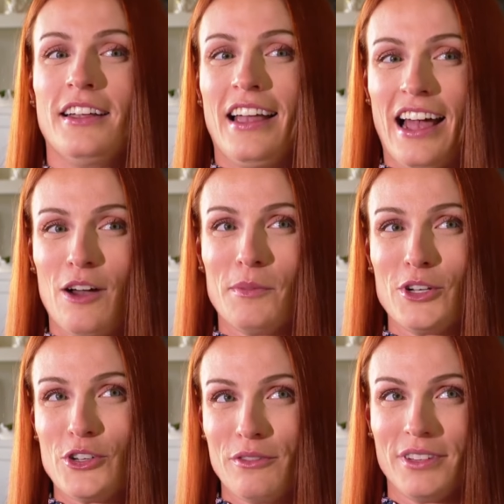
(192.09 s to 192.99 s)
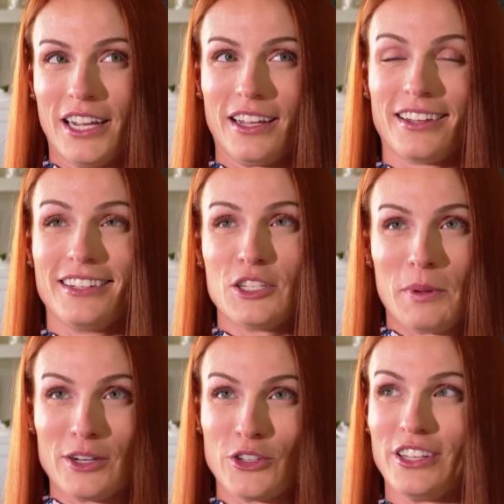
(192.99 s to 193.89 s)
how much of
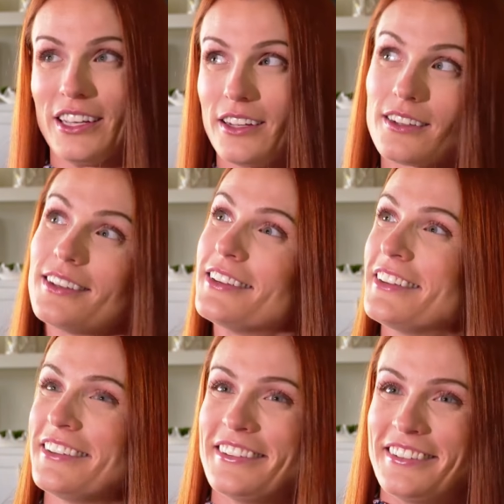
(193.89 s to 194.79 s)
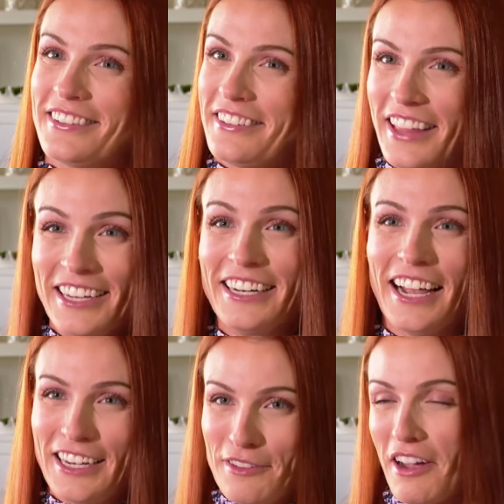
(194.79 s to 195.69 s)
especially that
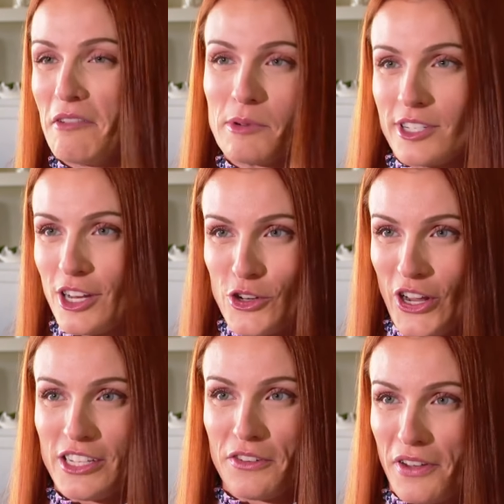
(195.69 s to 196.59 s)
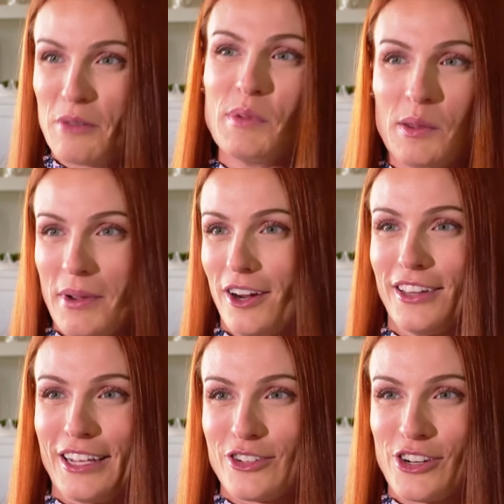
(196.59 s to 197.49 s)
95% chance of him being
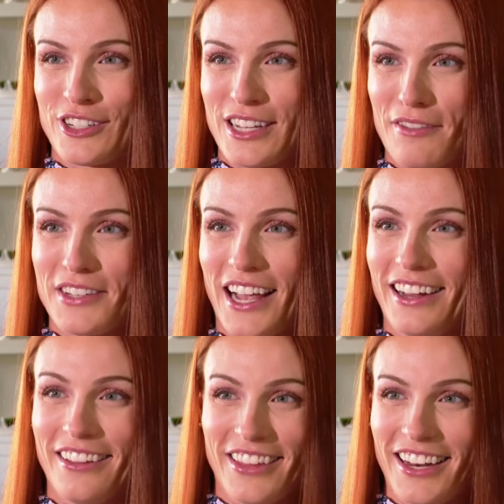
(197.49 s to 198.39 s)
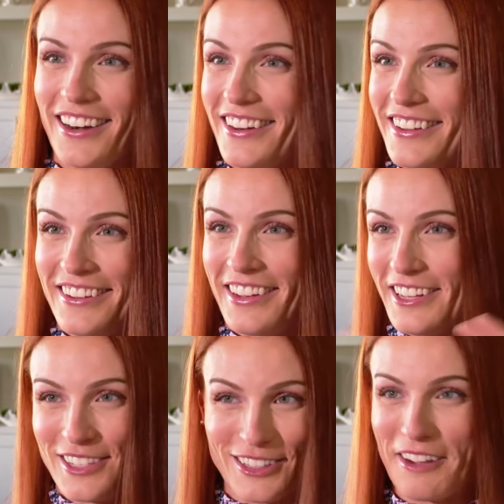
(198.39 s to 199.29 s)
paralyzed on his left side, and then
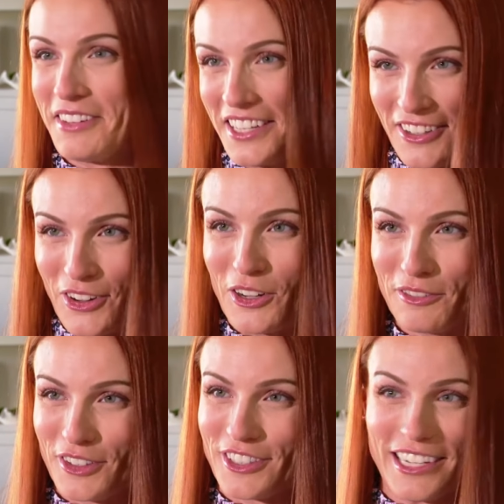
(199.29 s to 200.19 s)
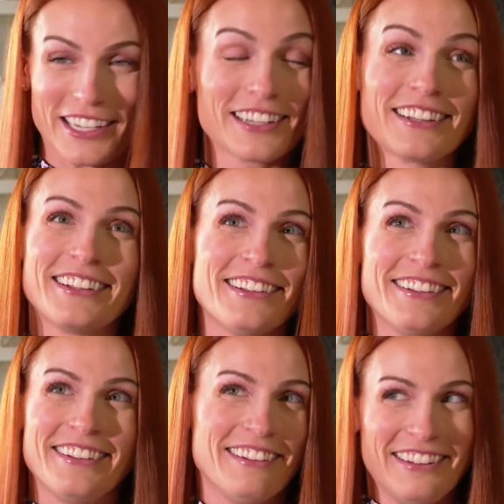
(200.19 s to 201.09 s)
he's a left-handed golfer.
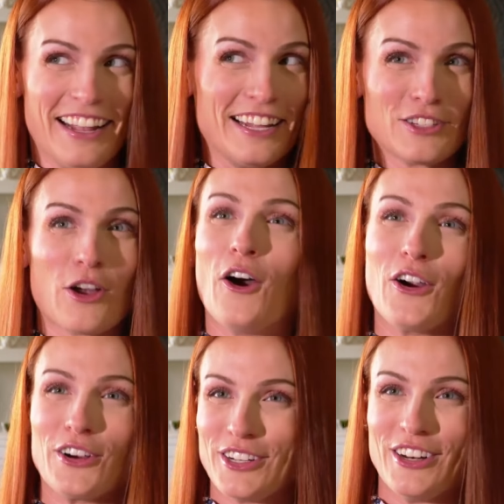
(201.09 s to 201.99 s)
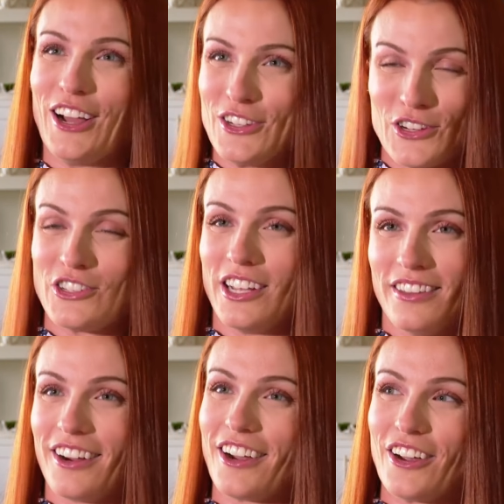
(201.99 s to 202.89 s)
It's hard to not just sit
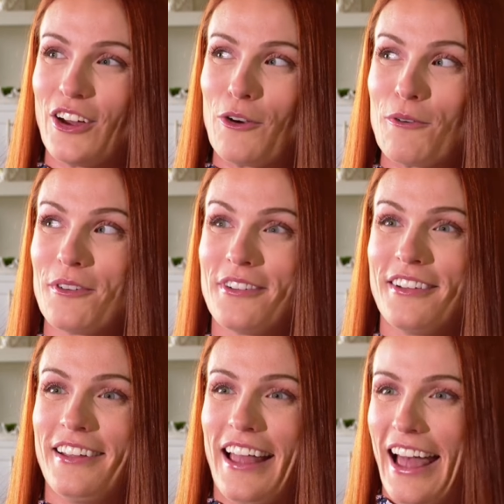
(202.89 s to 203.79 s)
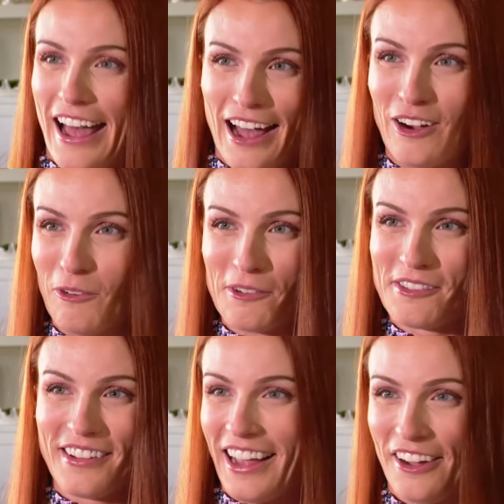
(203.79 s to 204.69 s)
there and go, how?
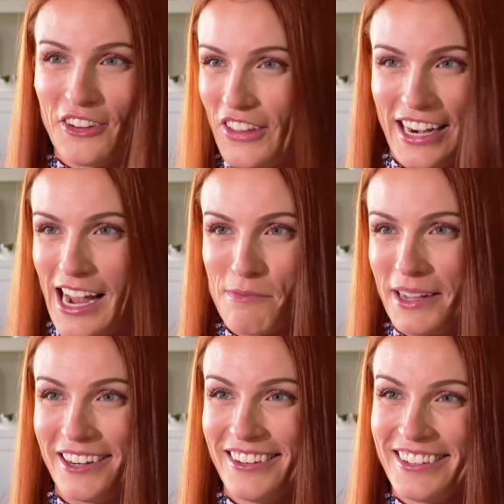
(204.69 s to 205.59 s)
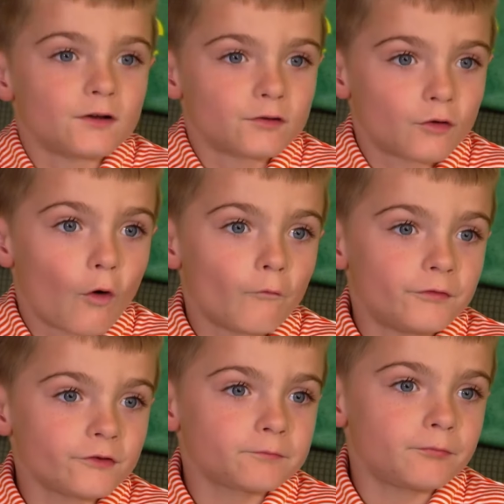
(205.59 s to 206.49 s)
How did that happen? Golf
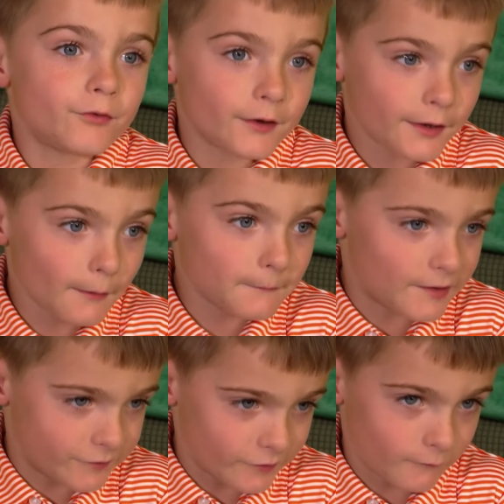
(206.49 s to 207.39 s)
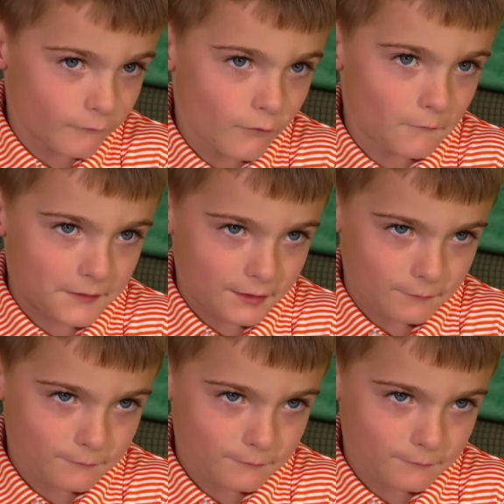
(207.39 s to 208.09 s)
is pretty amazing for me.